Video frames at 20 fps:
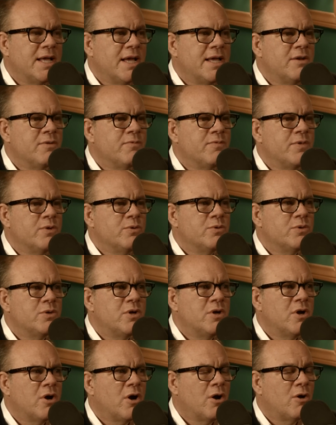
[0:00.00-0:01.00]
interviewed
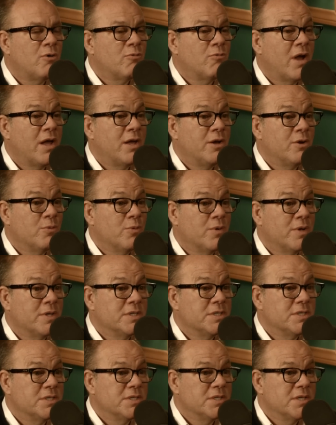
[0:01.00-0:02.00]
Carl Reiner
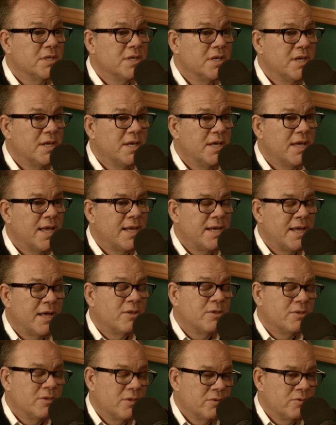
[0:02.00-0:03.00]
once, and
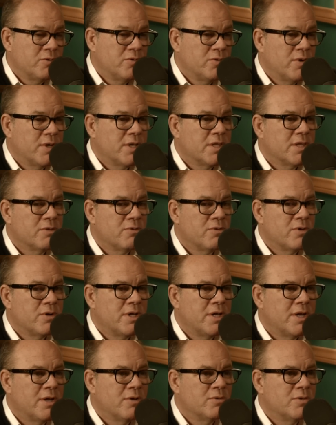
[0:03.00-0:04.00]
now,
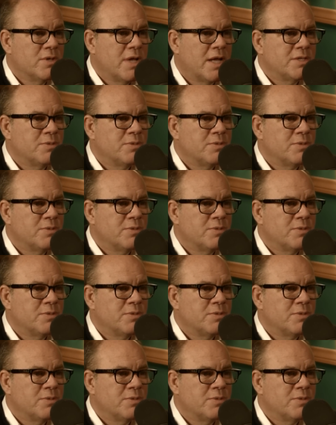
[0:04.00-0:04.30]
not to